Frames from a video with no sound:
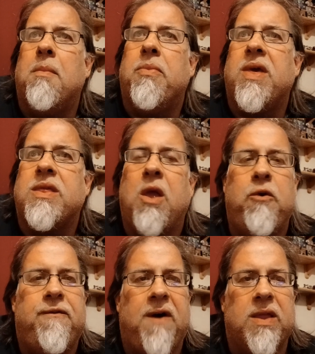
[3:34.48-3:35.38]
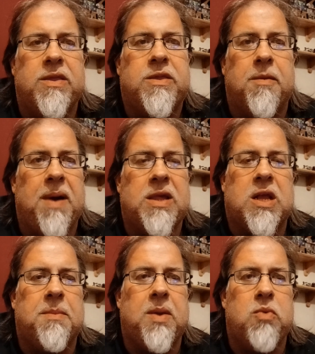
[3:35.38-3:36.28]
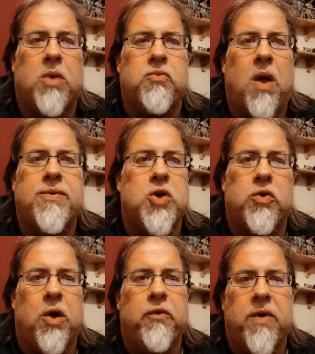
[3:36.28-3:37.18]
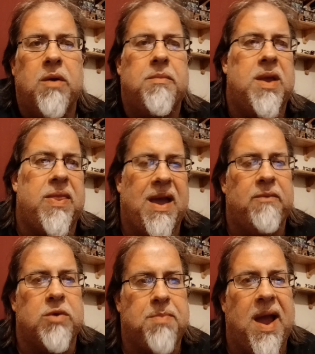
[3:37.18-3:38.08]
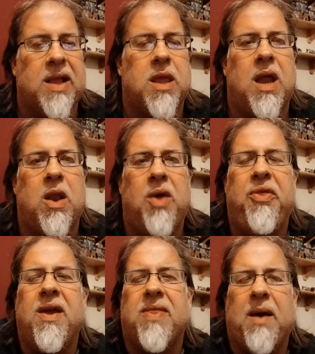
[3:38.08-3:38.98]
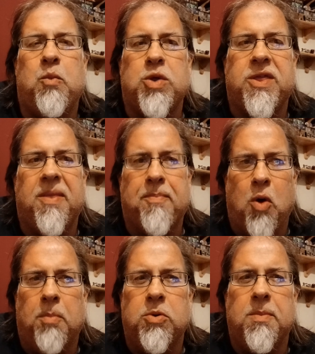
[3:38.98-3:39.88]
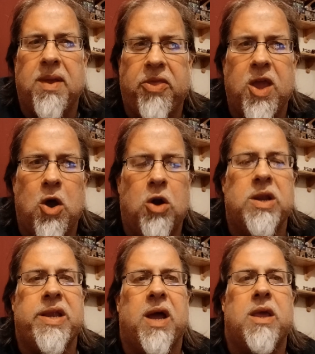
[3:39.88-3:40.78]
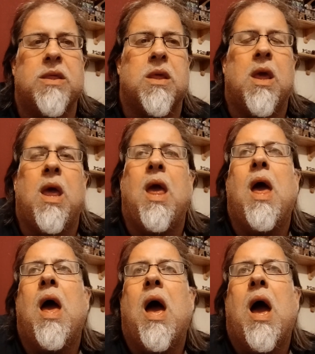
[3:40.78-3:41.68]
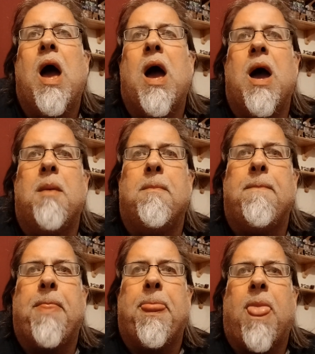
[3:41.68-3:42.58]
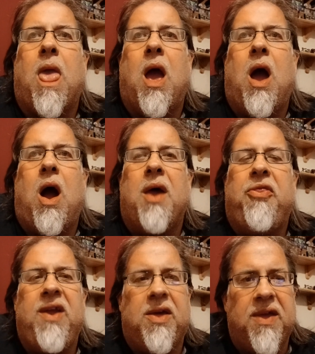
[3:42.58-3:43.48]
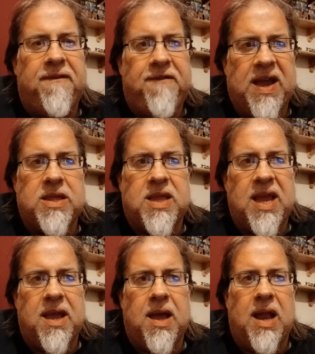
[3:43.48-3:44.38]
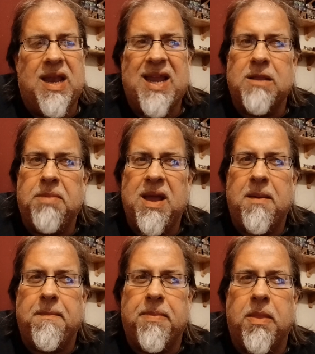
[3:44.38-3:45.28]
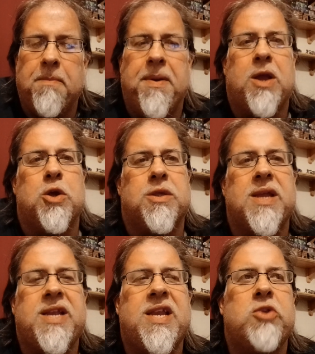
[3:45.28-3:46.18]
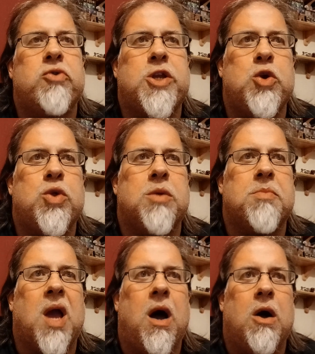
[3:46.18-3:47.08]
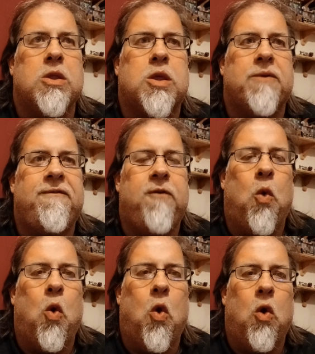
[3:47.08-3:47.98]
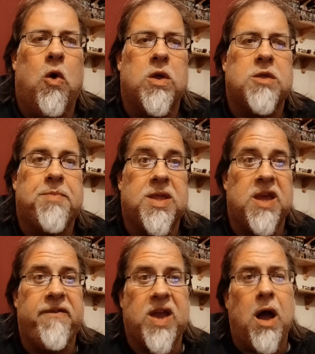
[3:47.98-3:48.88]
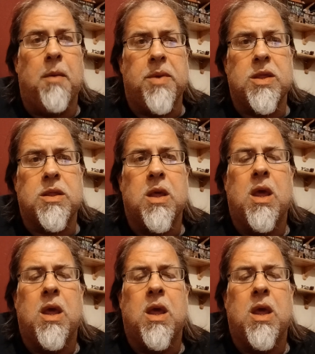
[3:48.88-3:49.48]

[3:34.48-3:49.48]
There's no fun to basically be run roughshod over in that respect. And I think that was the problem in the early days. I think they fixed it a little bit, because they did introduce some cards for specific armies.